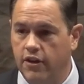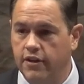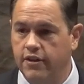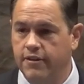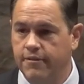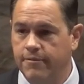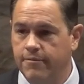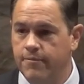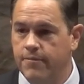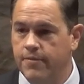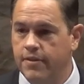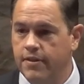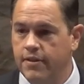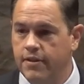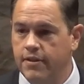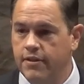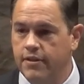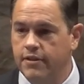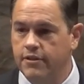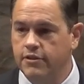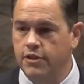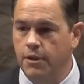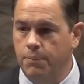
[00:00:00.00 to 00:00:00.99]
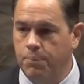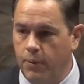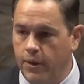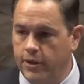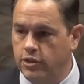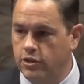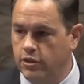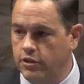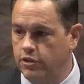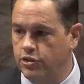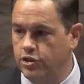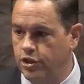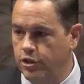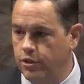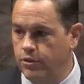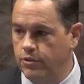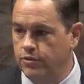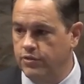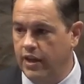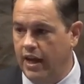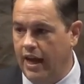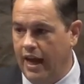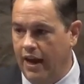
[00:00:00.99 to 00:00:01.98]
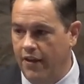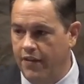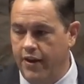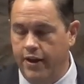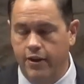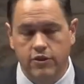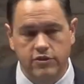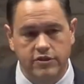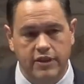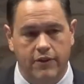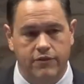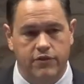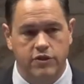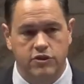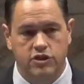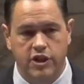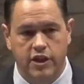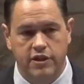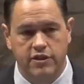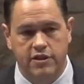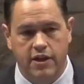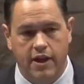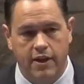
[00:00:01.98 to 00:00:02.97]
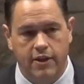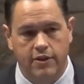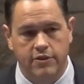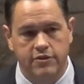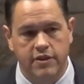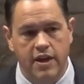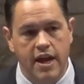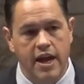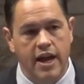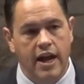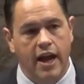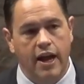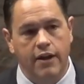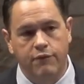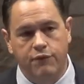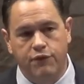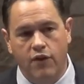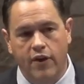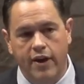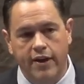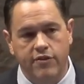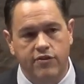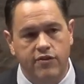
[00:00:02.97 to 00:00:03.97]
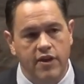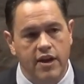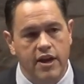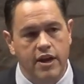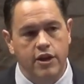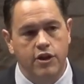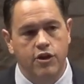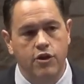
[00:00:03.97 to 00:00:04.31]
to preach to the Jews, and then he goes after the Gentiles. And friends, you don't have to be a